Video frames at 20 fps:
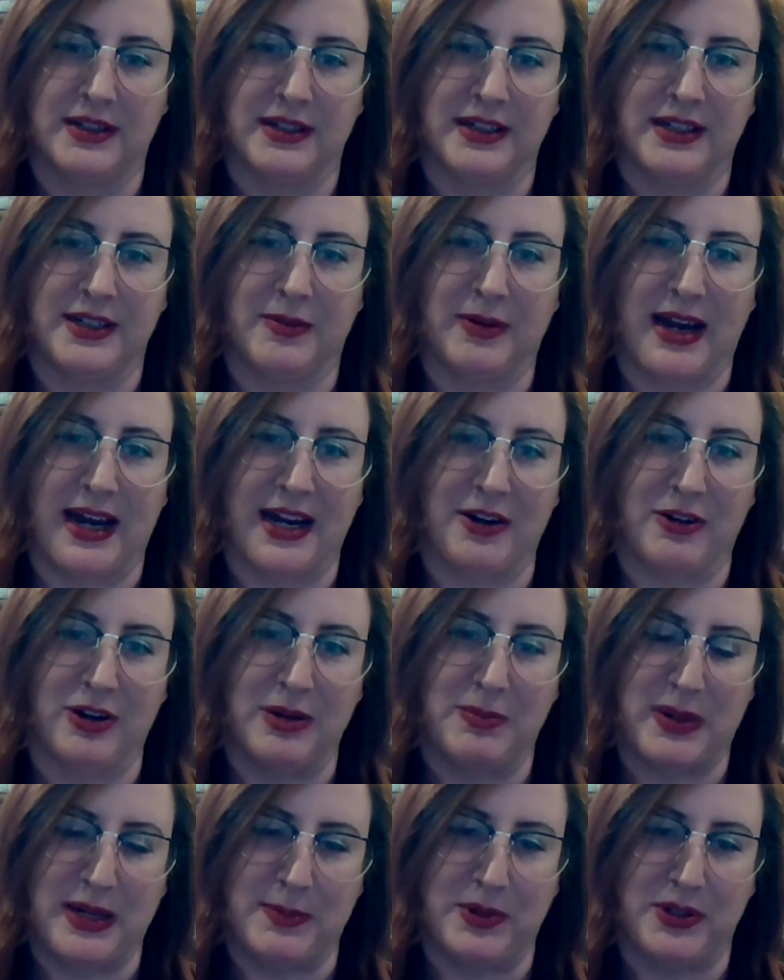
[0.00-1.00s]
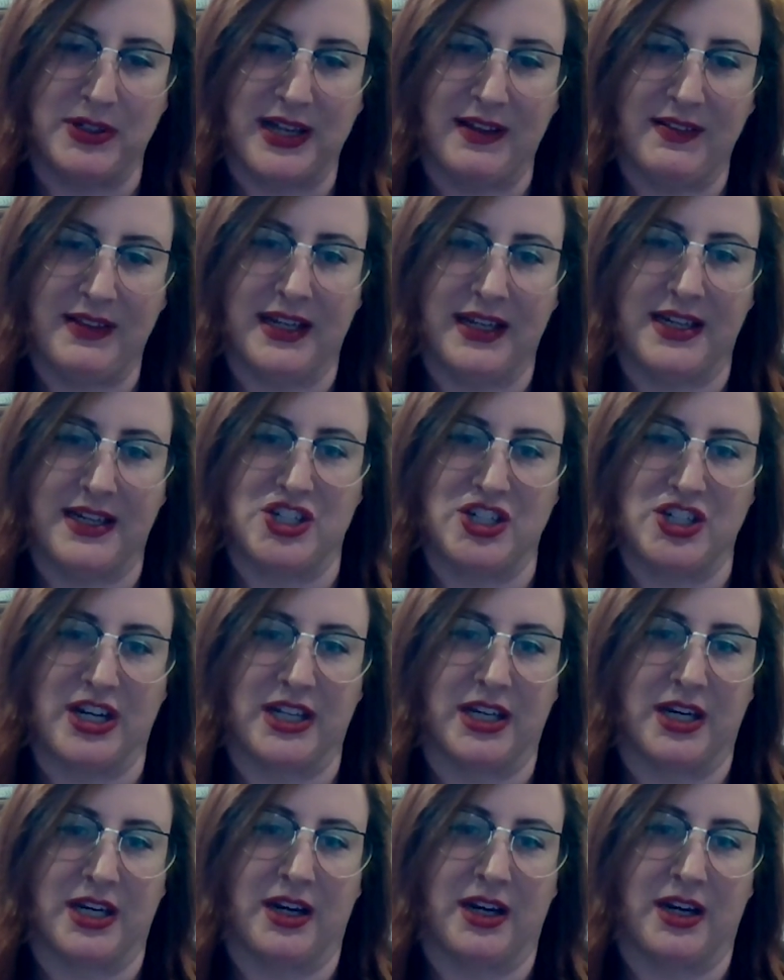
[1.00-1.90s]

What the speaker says: you know, angry people yelling at each other.